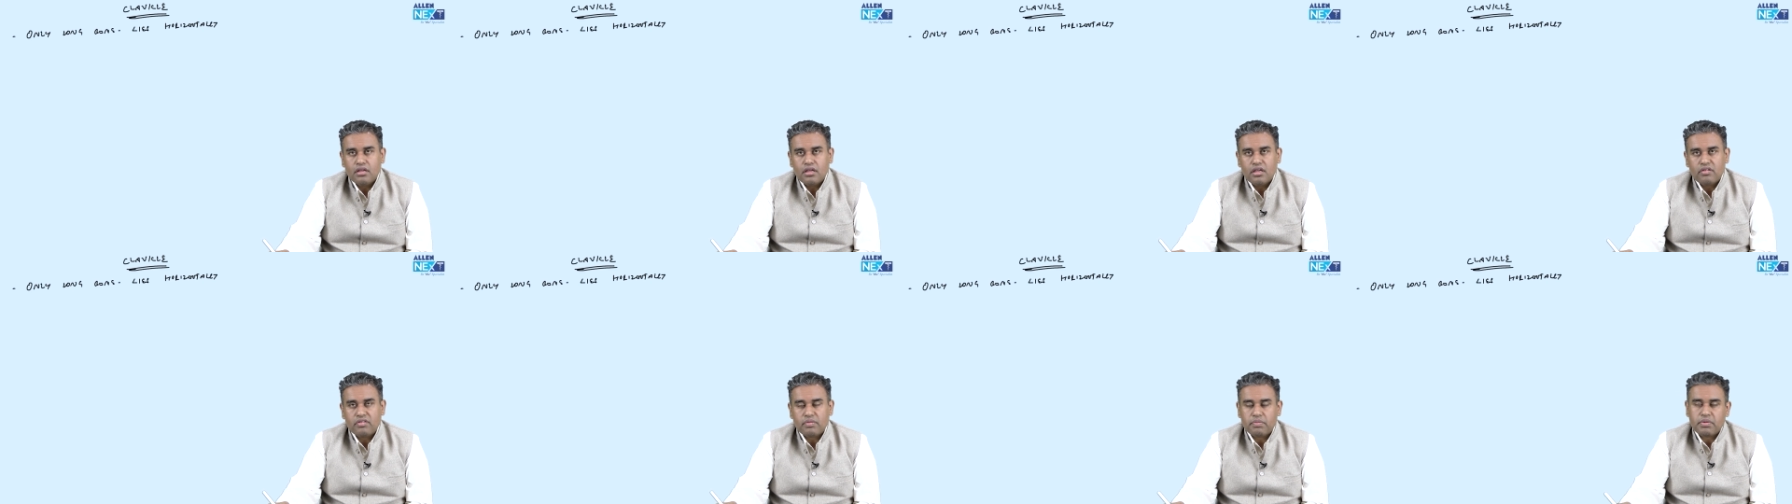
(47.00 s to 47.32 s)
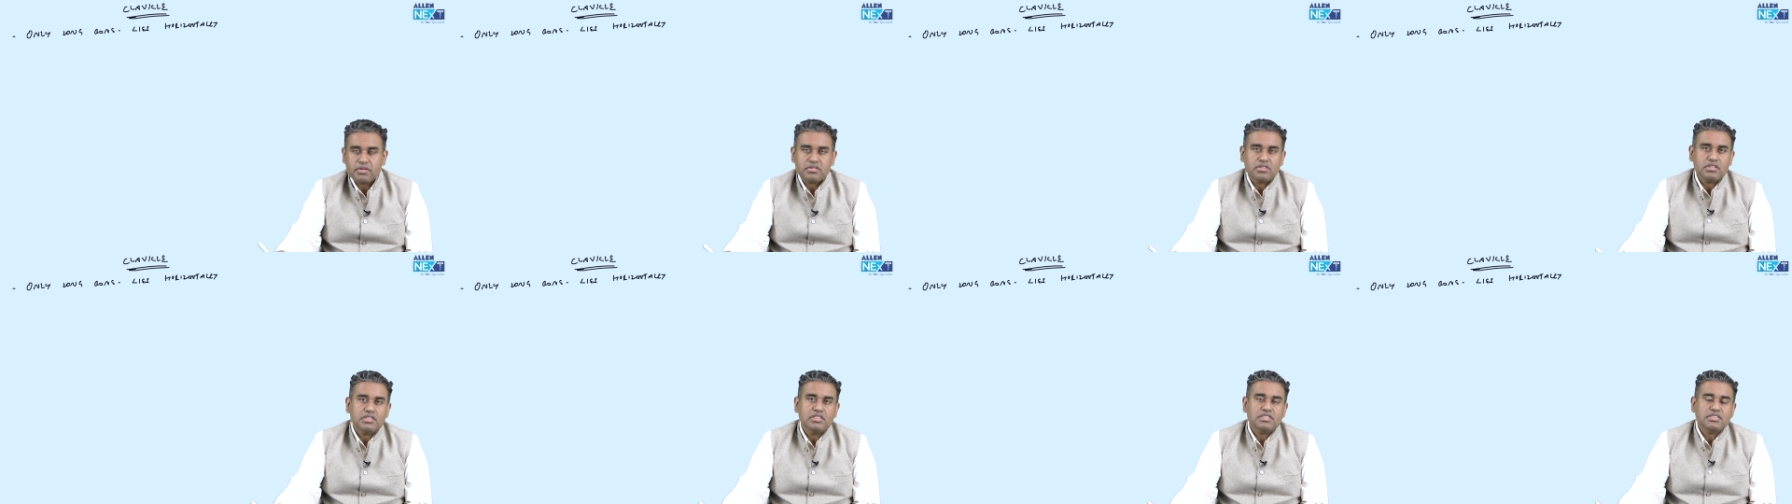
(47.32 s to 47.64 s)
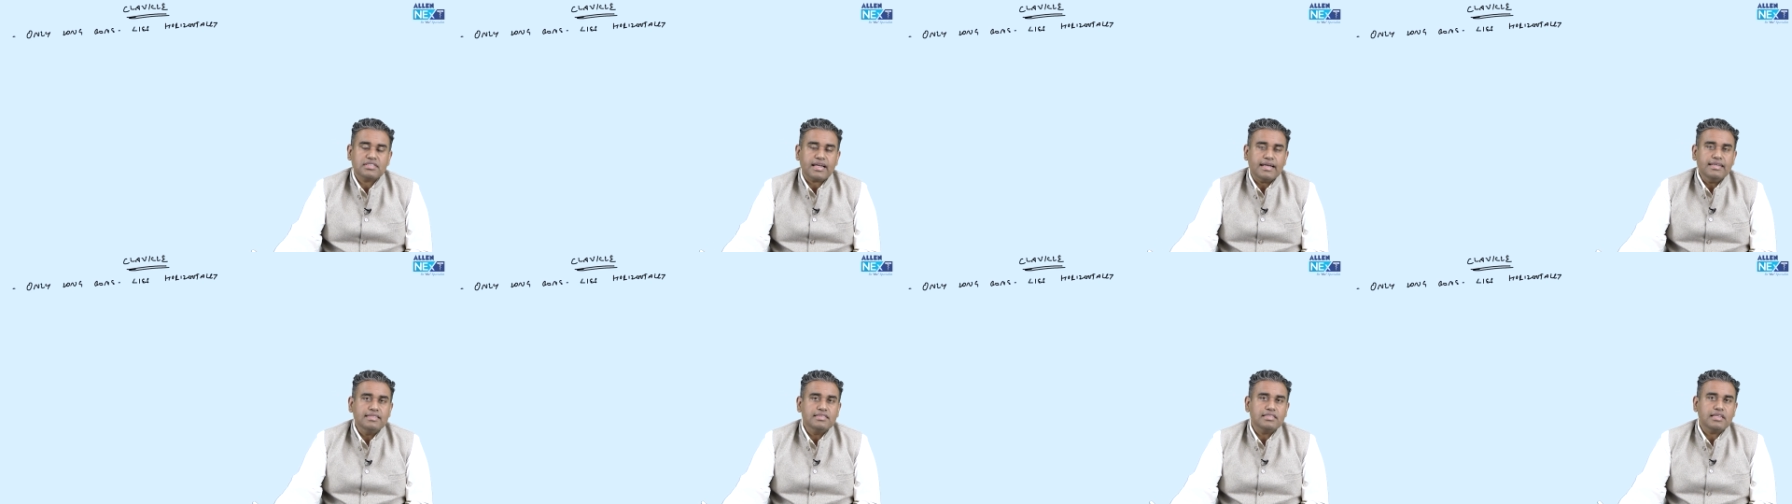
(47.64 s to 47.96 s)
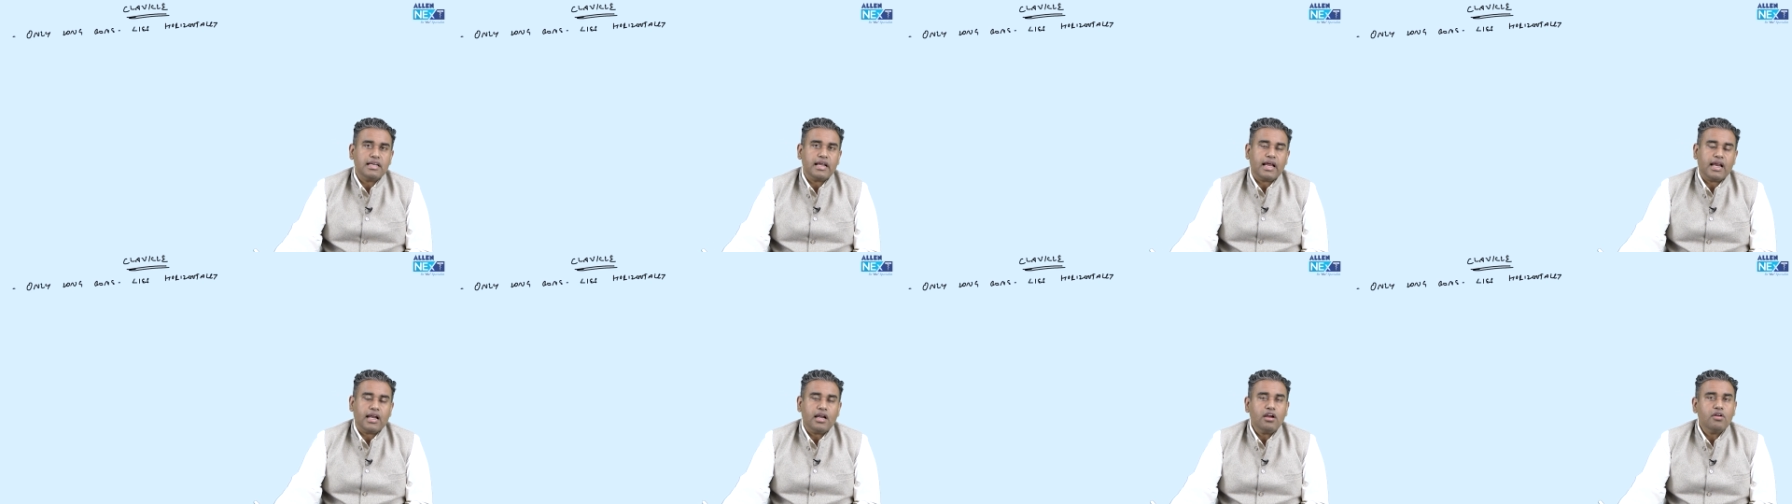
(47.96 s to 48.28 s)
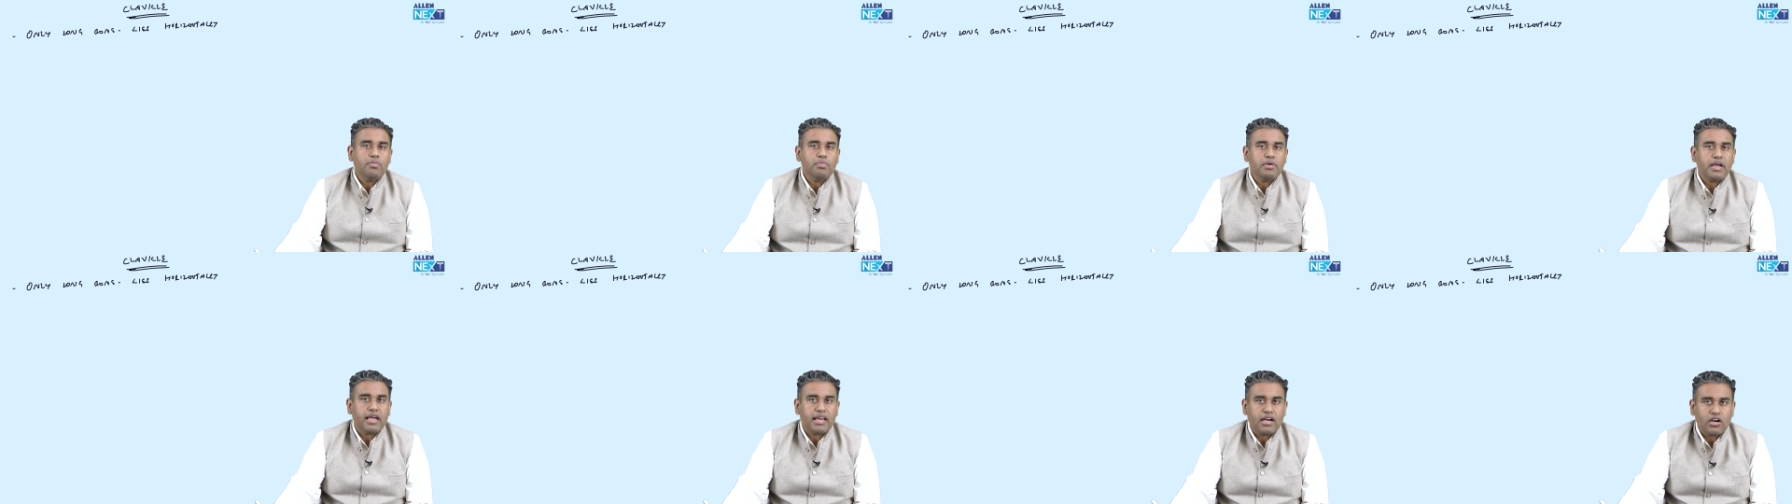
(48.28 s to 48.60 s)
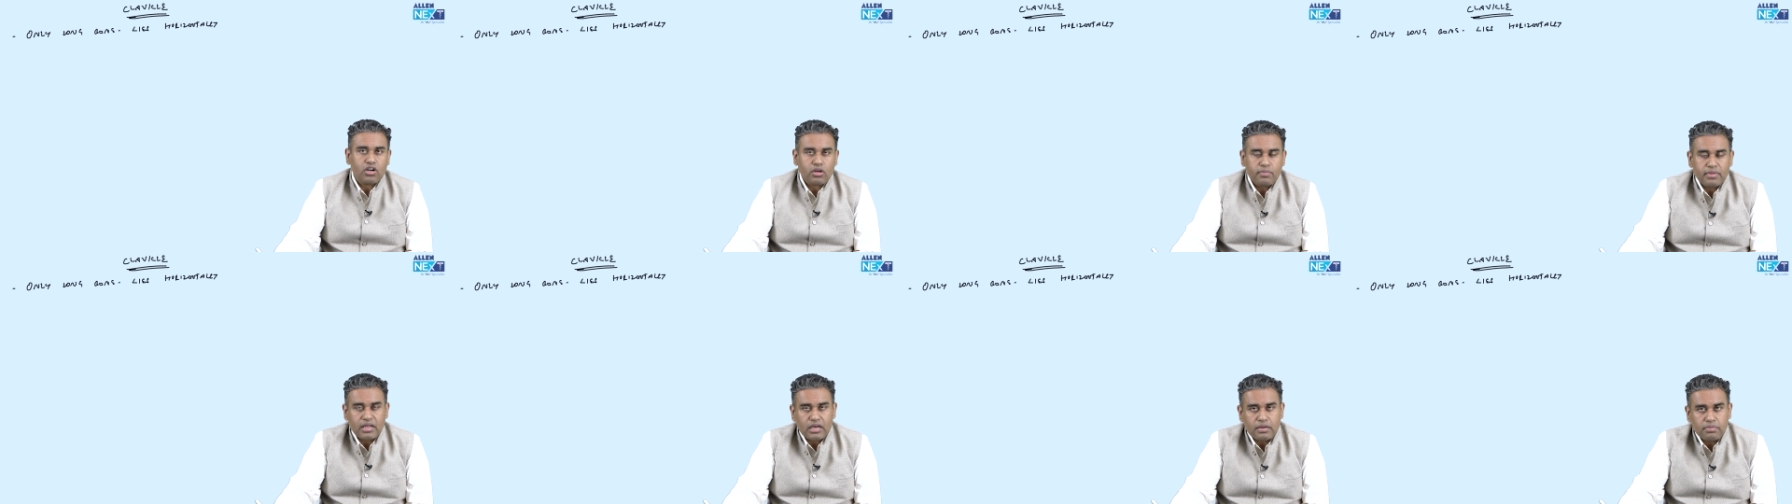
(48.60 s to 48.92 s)
If a person stands in an
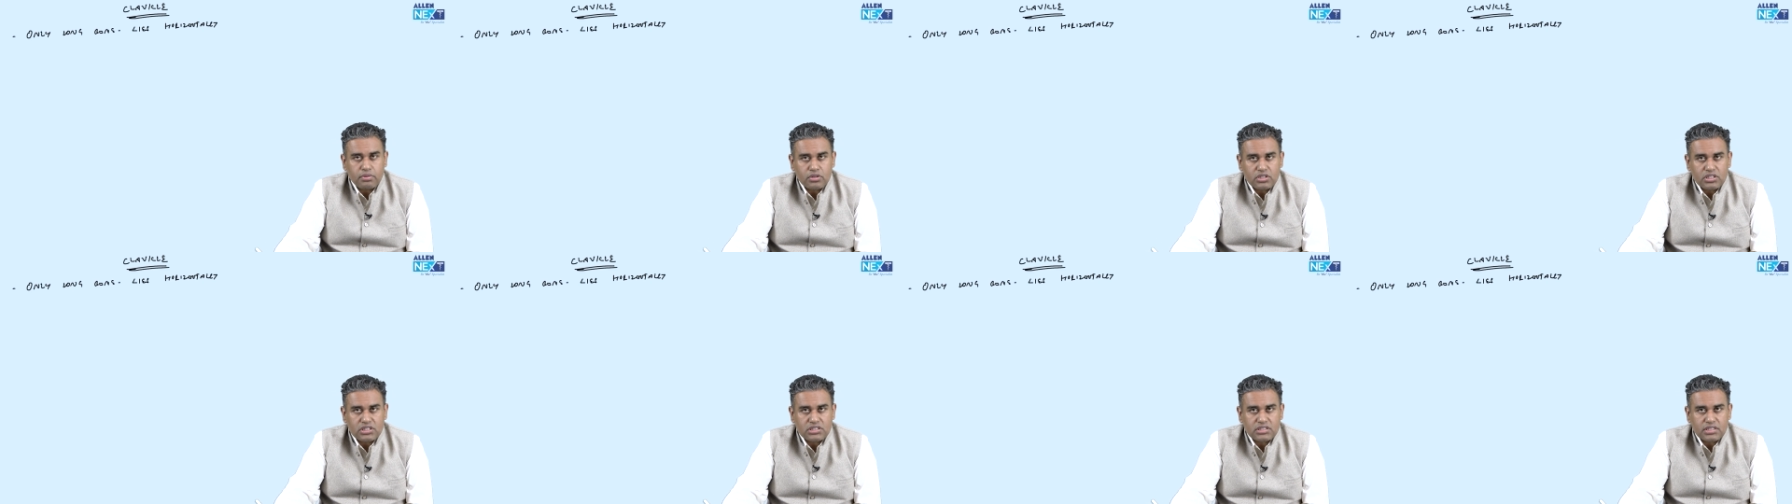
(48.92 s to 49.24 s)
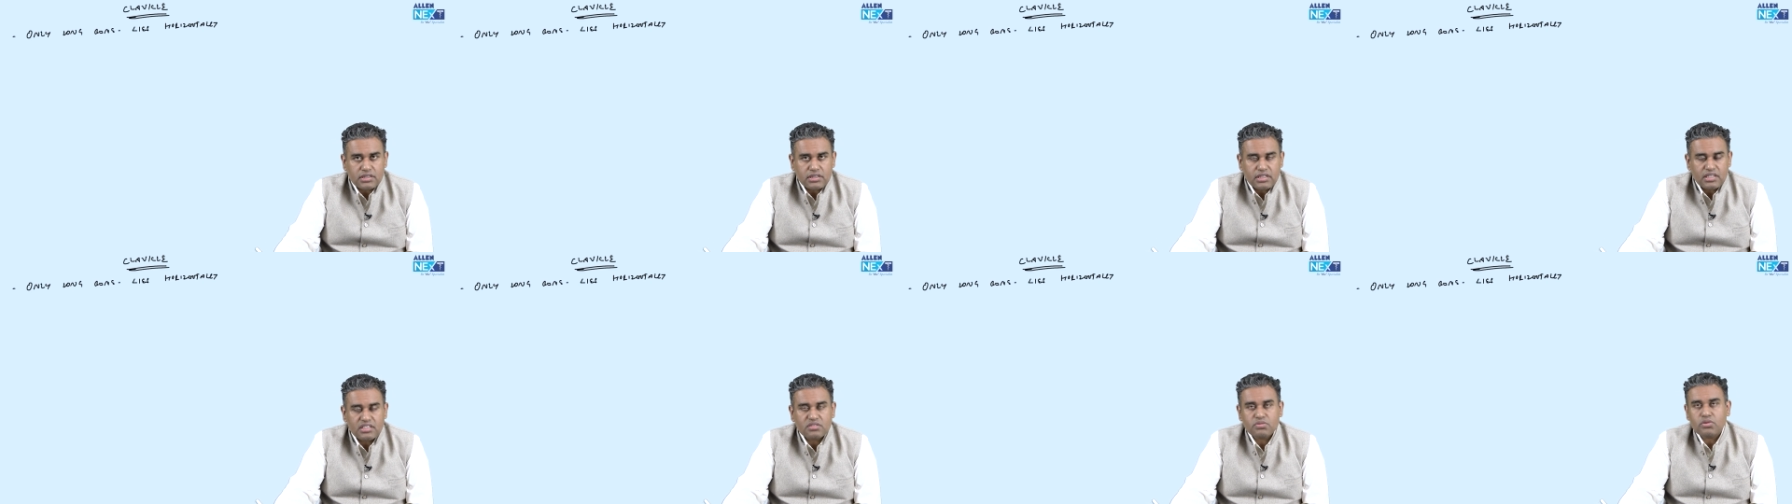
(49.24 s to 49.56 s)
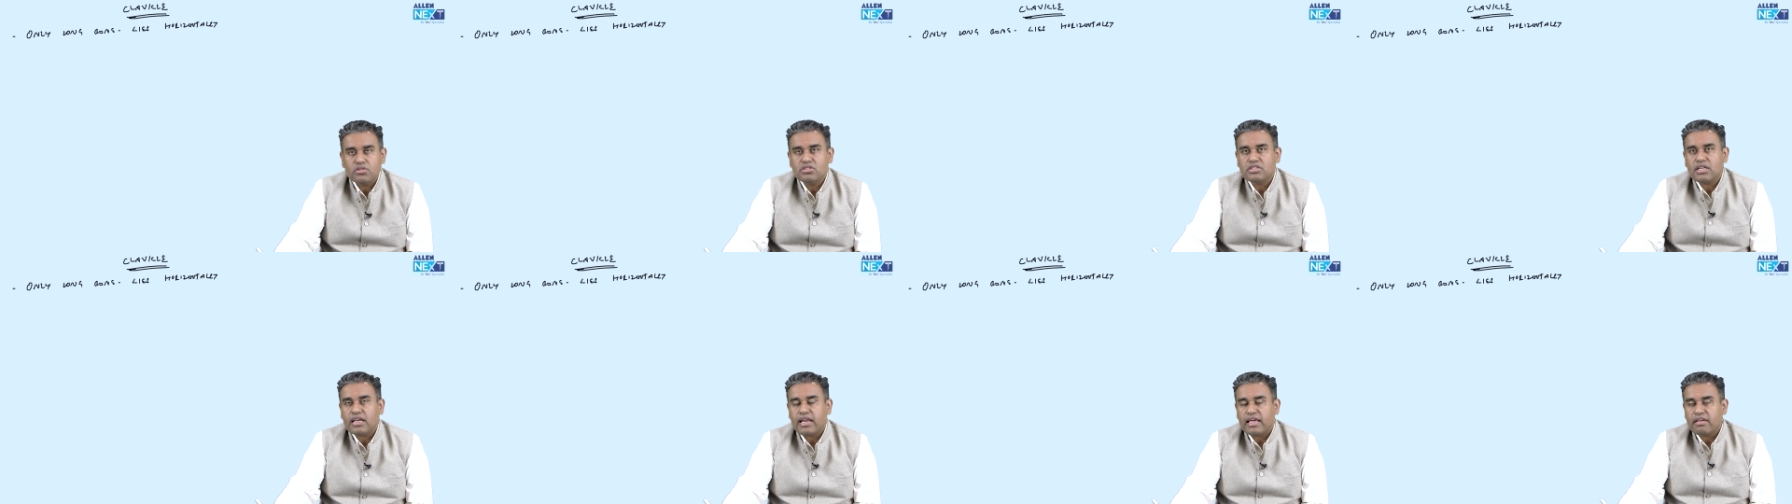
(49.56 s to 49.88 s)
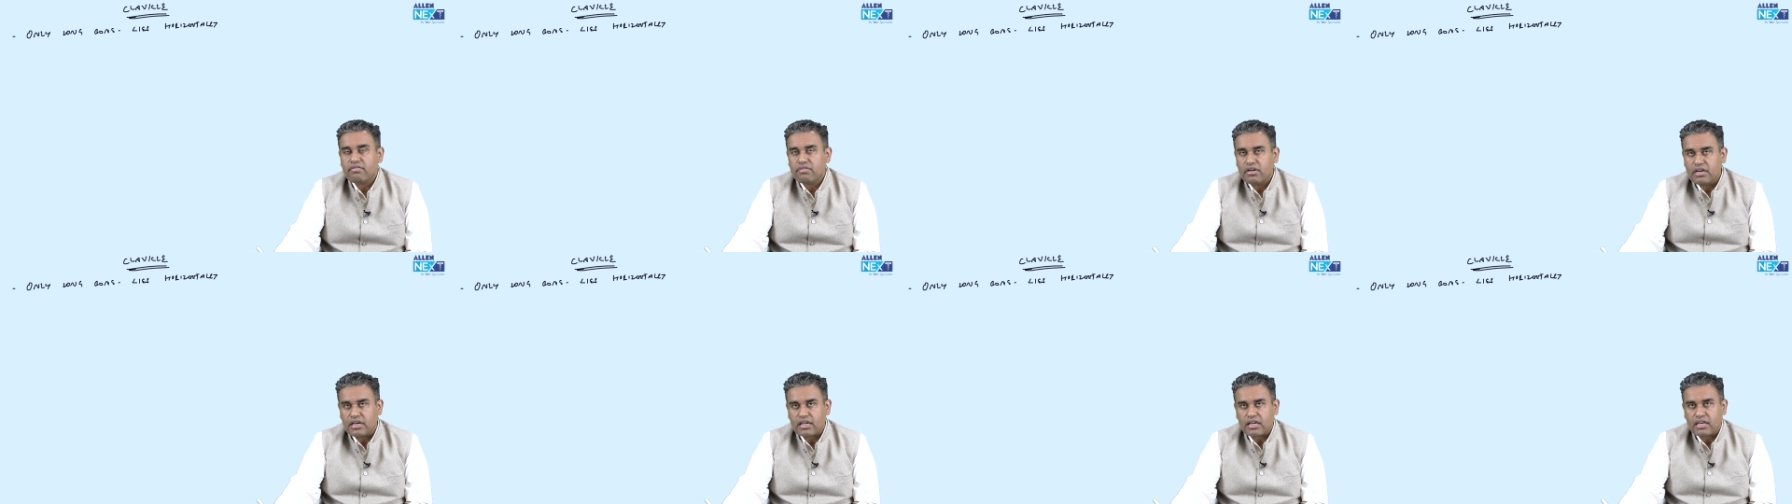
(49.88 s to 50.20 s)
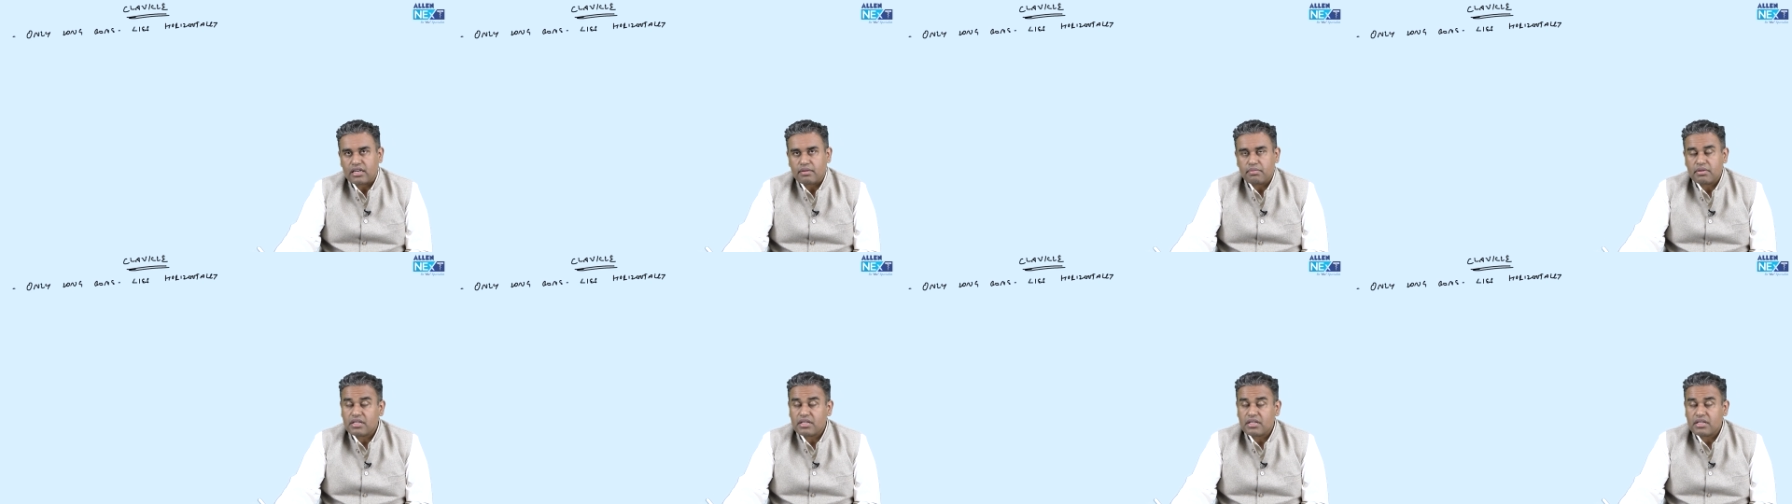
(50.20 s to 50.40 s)
anatomical position, these bones are lying vertically.